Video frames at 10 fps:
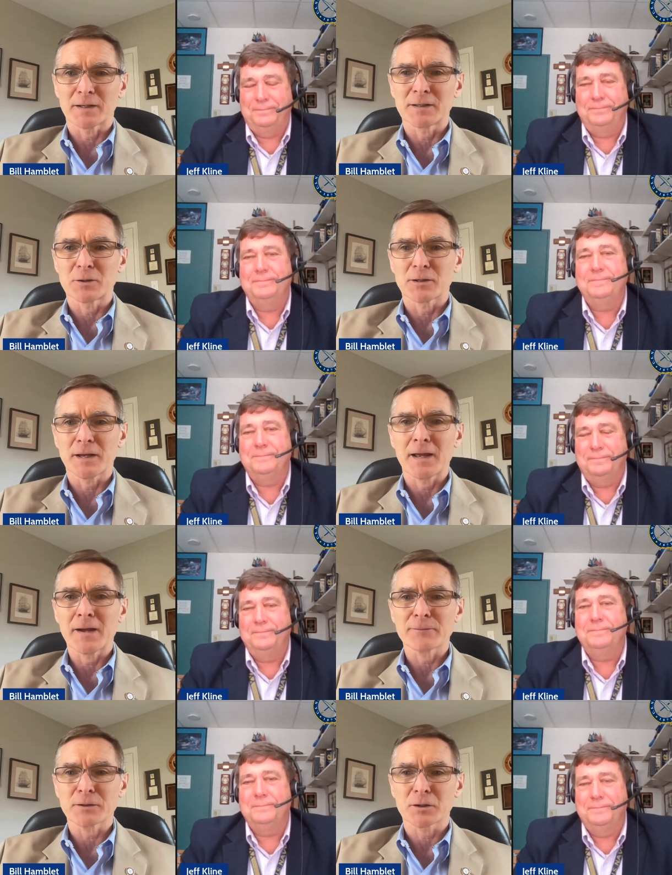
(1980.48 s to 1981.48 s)
Speaker 1: a year and a
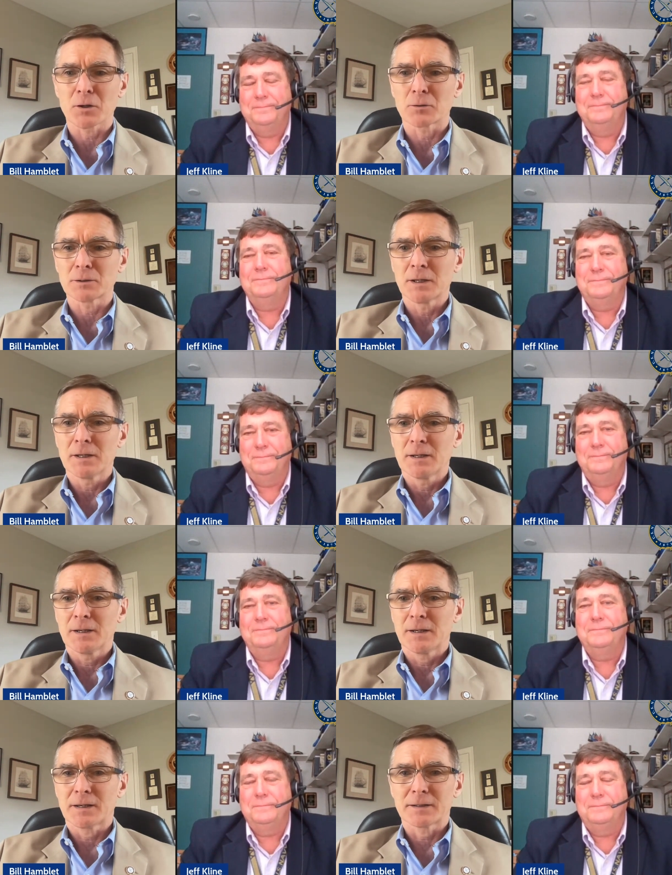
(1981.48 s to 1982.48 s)
half ago,
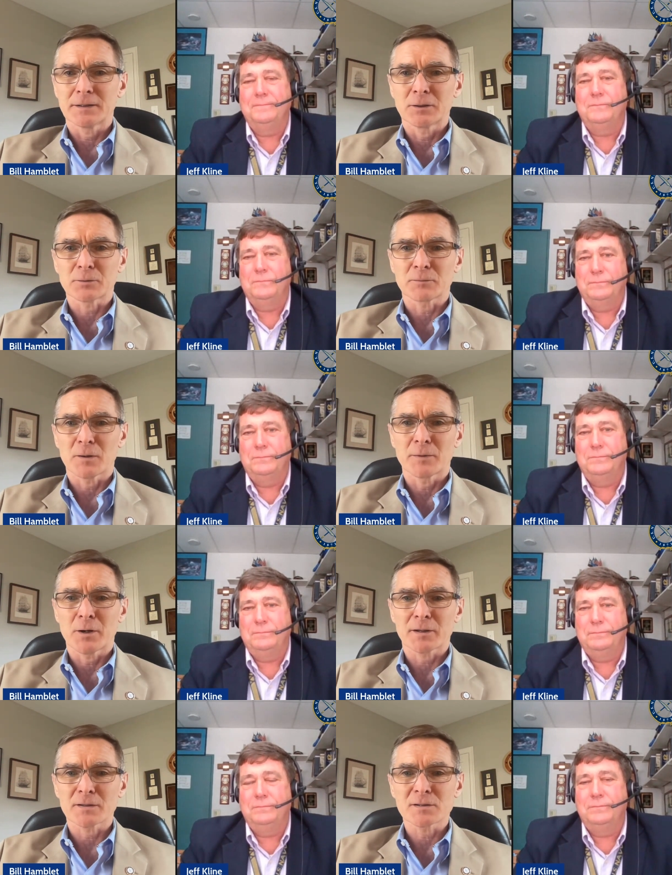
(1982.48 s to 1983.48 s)
you know,
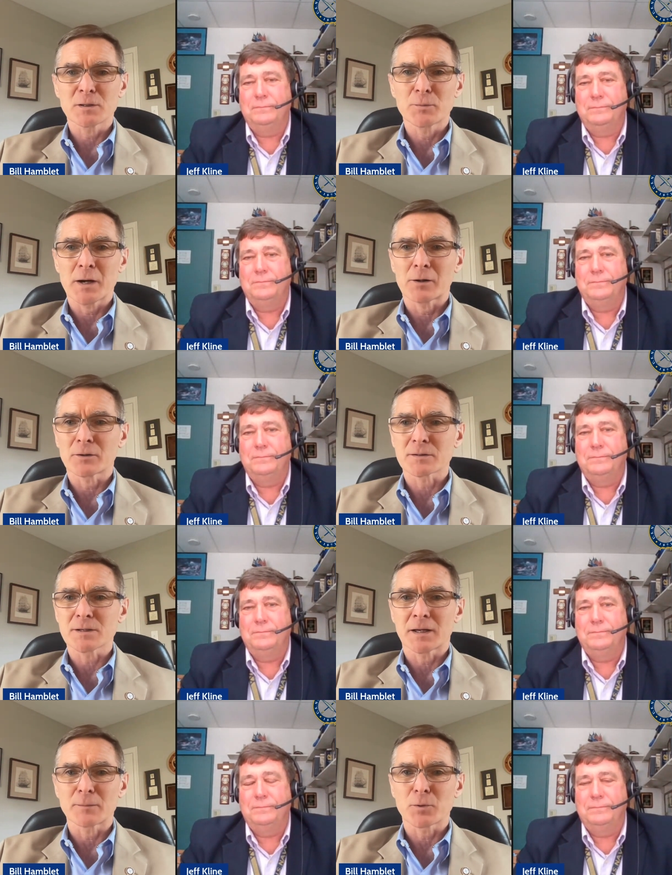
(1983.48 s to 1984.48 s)
American sea power is
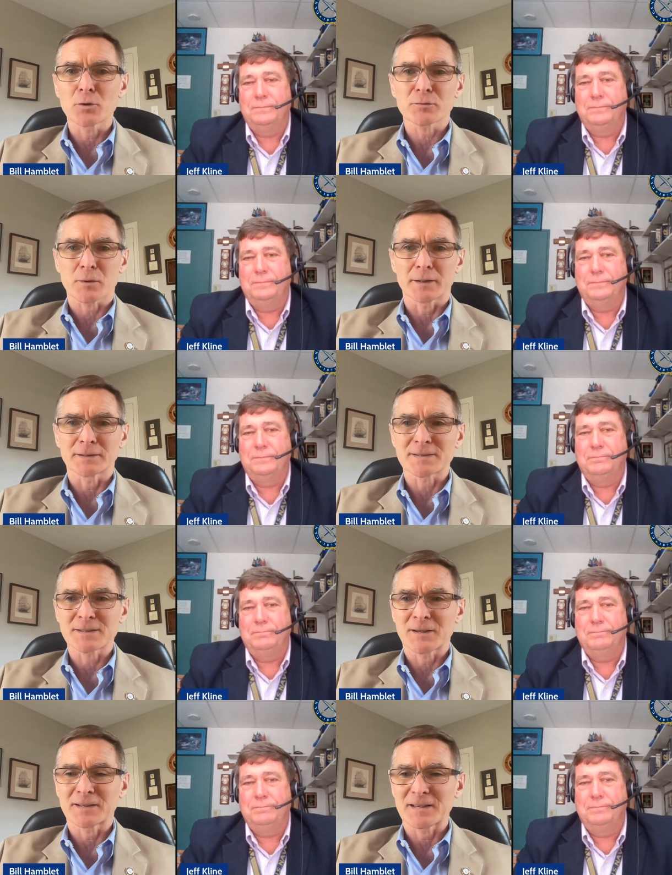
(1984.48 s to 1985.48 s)
not a birthright.
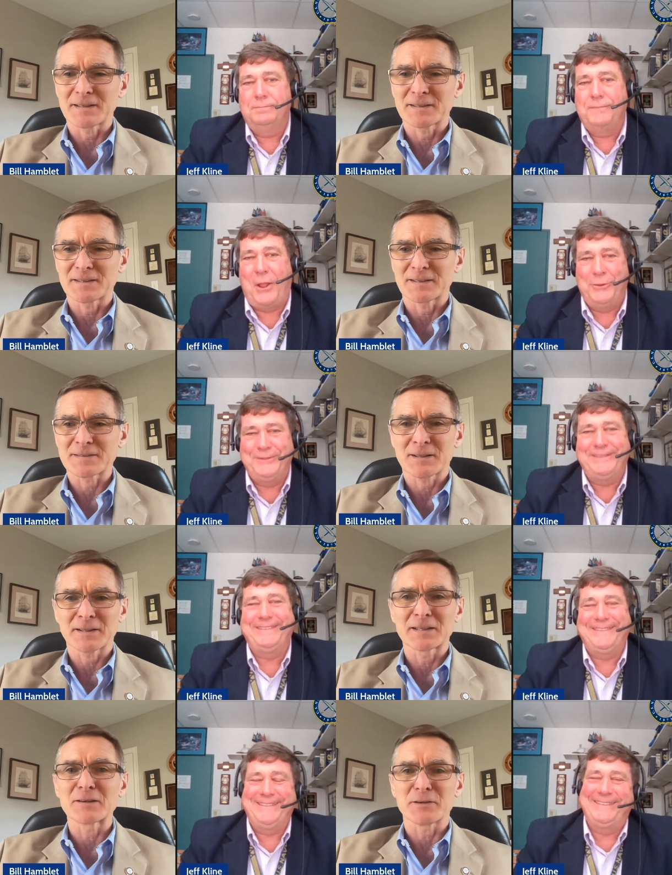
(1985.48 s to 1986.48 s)
It's not
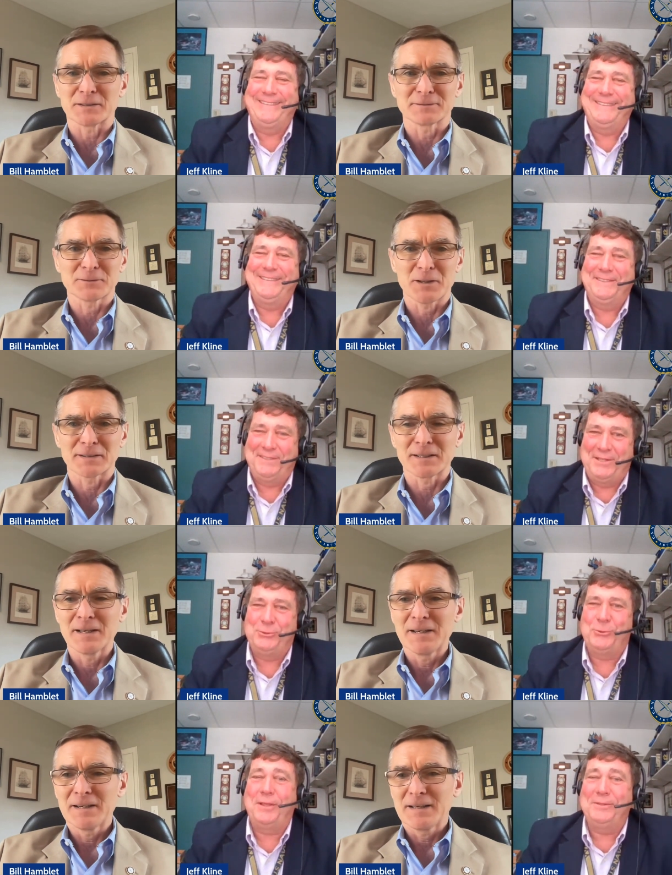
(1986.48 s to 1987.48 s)
a given, right?
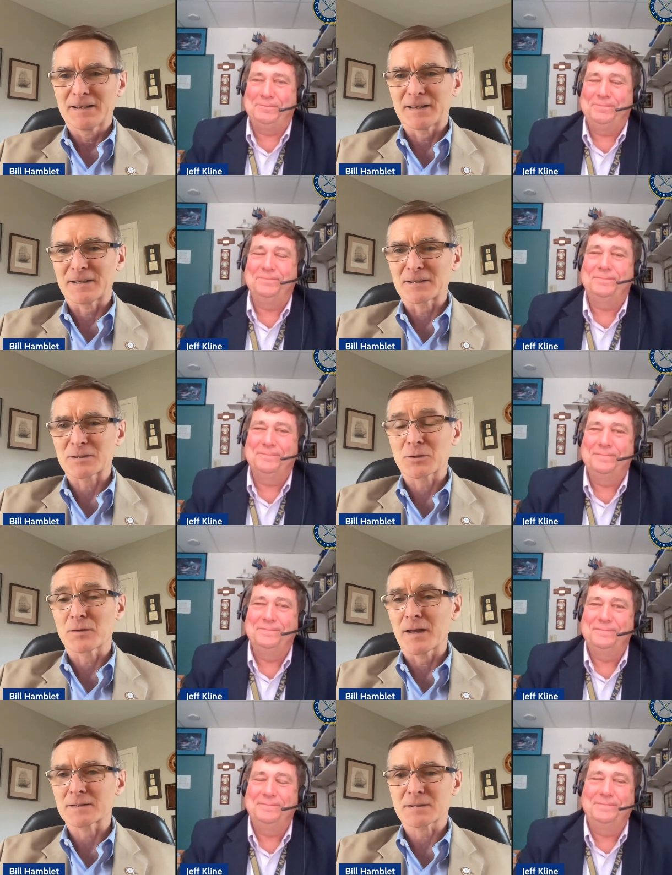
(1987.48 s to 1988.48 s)
Right. So
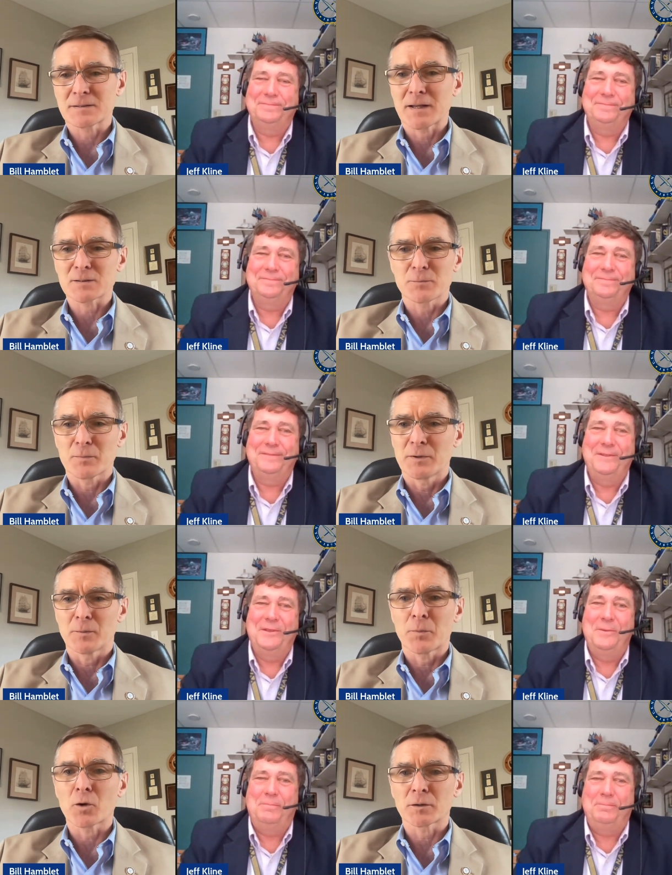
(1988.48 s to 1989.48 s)
that's you
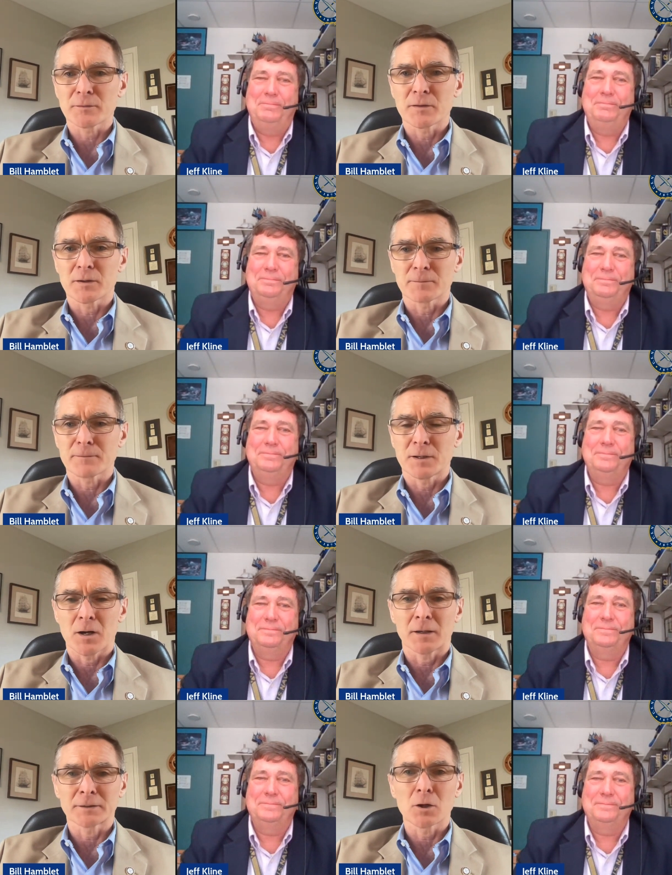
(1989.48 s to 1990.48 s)
know, part of the
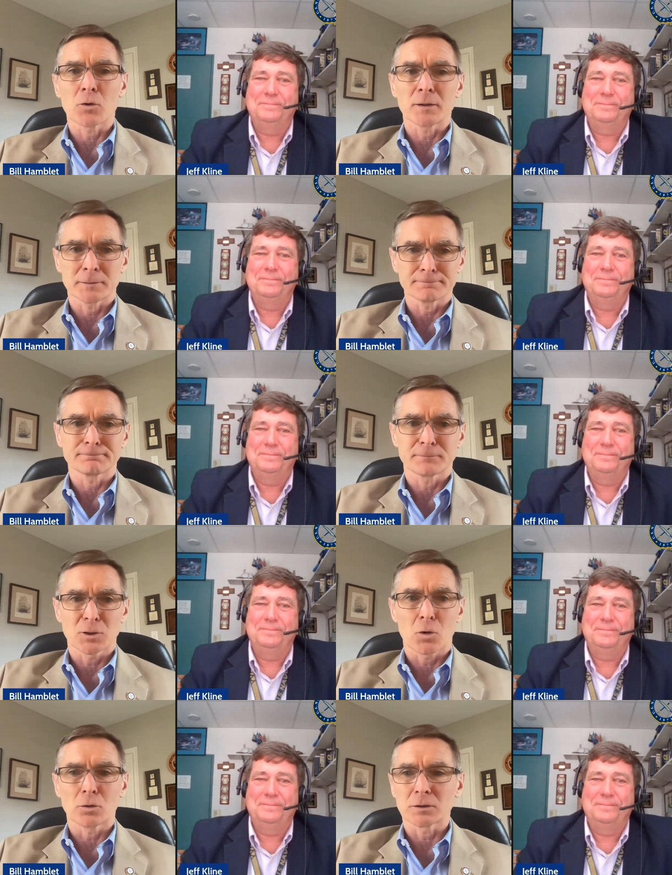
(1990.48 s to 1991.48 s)
ongoing
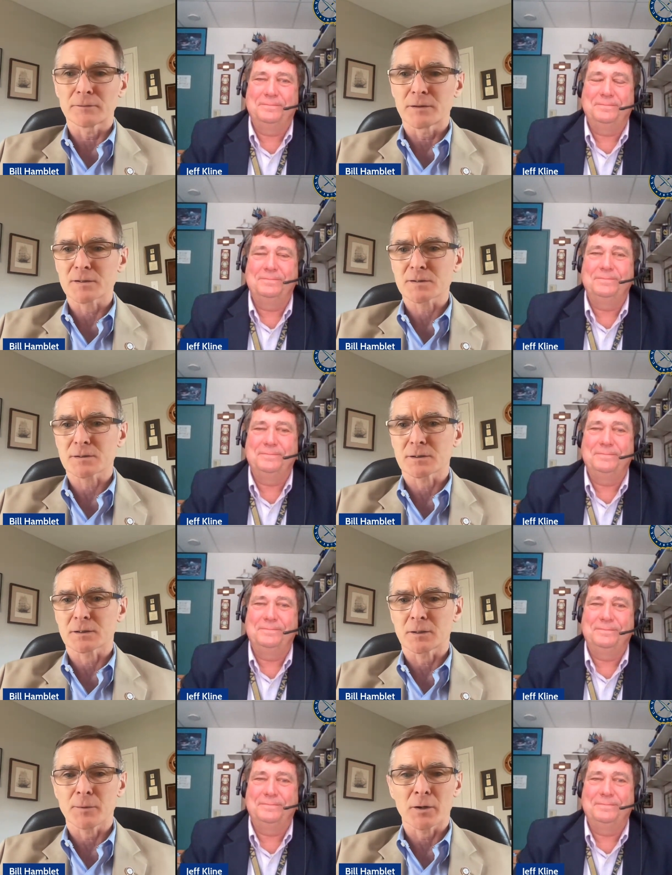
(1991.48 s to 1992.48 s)
goal of this
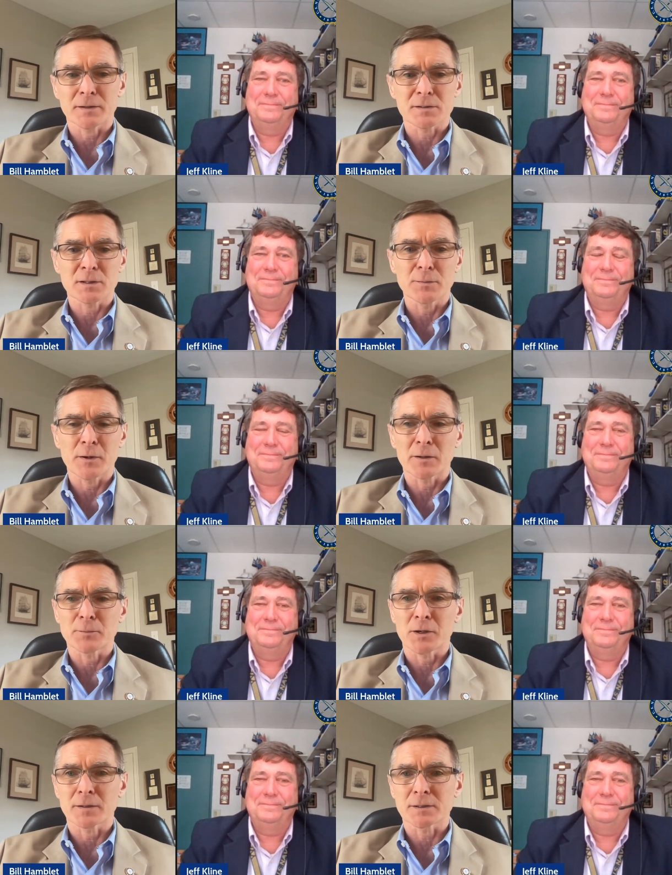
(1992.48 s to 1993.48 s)
American Sea Power
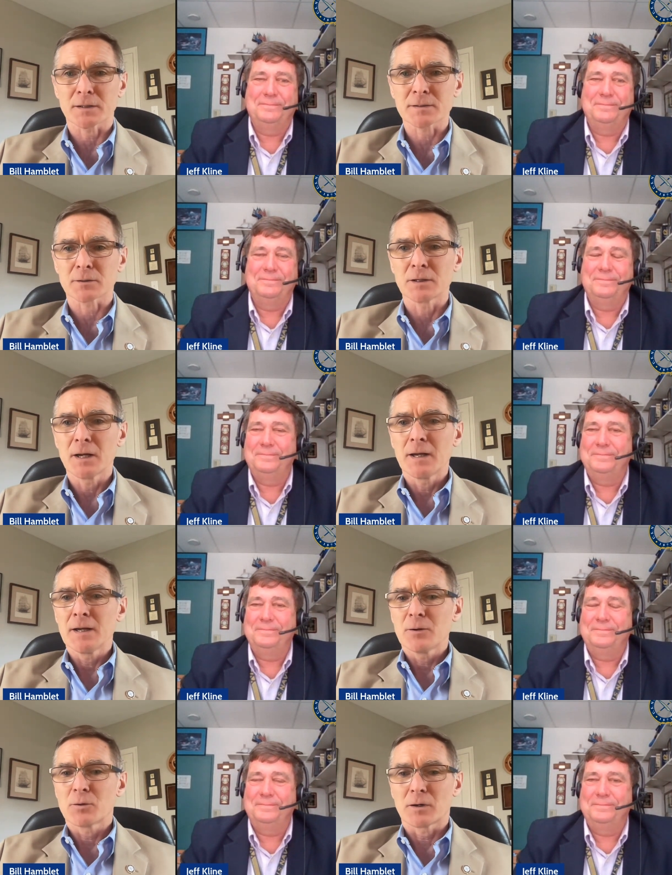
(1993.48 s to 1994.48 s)
Project. So,
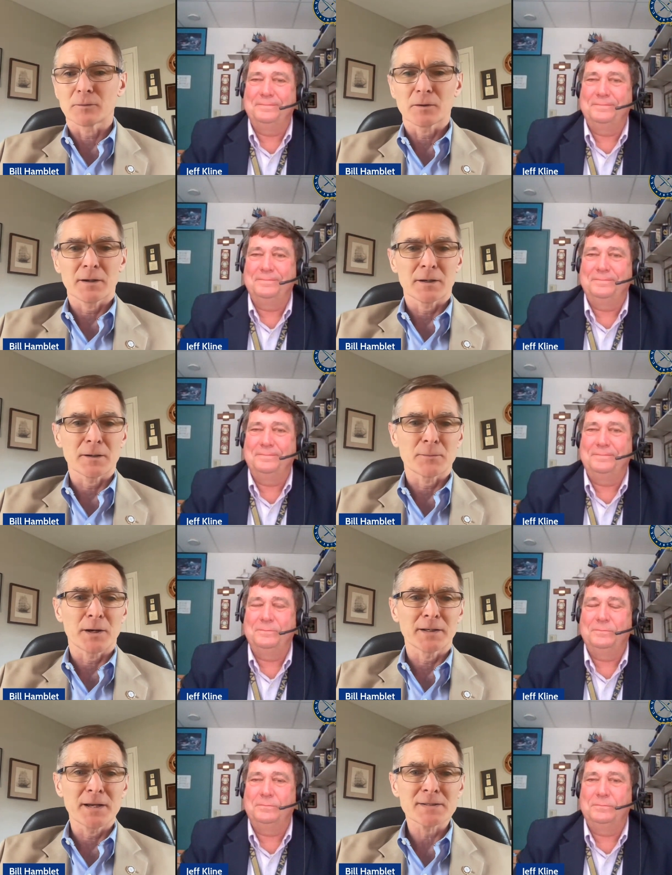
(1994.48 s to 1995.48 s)
well,
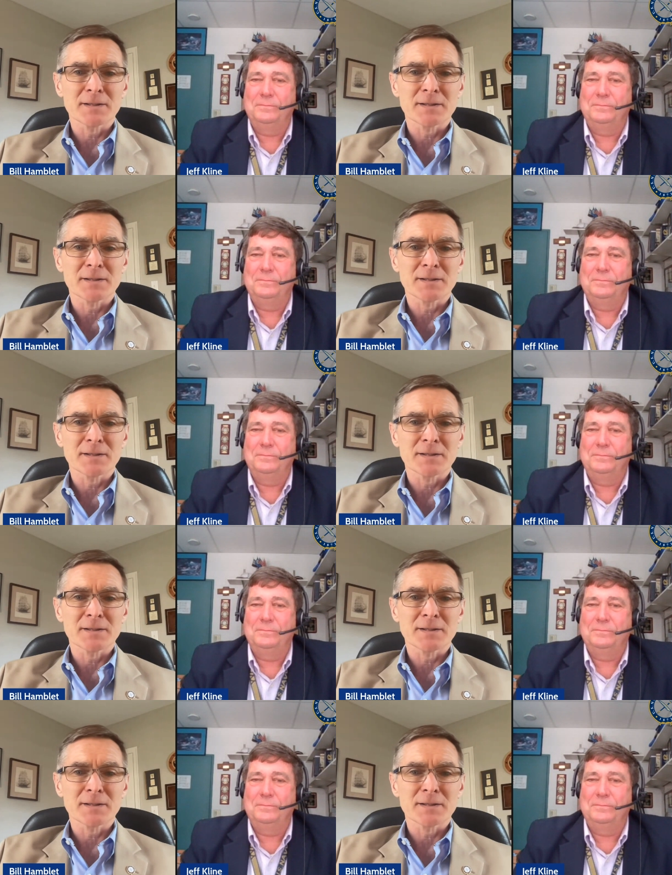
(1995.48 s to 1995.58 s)
my guest